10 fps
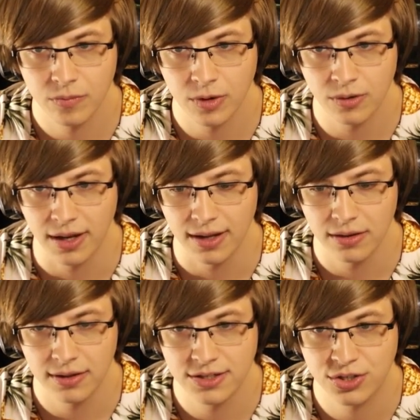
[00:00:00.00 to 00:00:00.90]
okay,
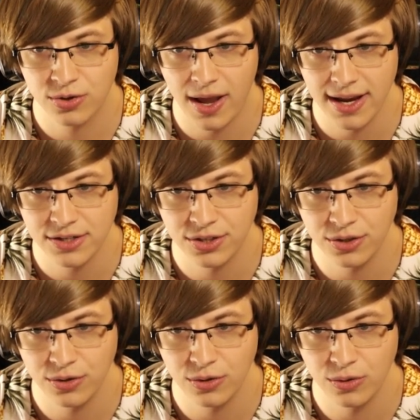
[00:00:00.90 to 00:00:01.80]
let's try
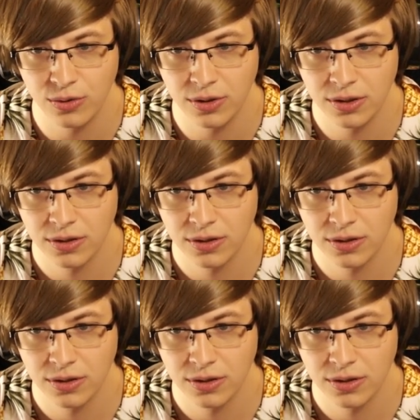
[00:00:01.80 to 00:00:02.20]
to